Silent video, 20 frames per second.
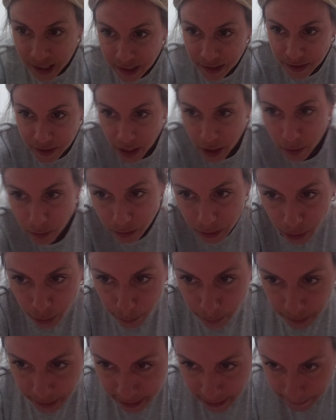So low
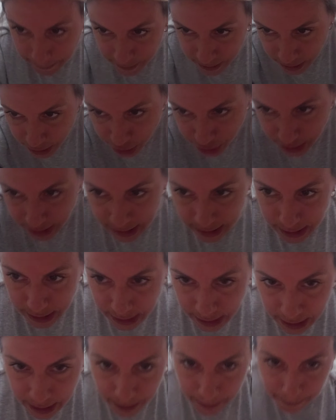plank position,
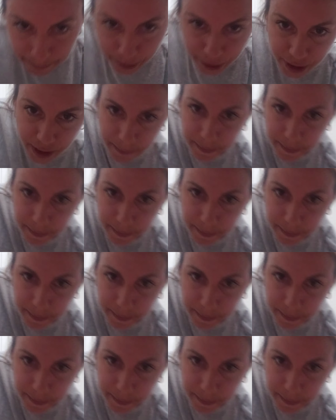push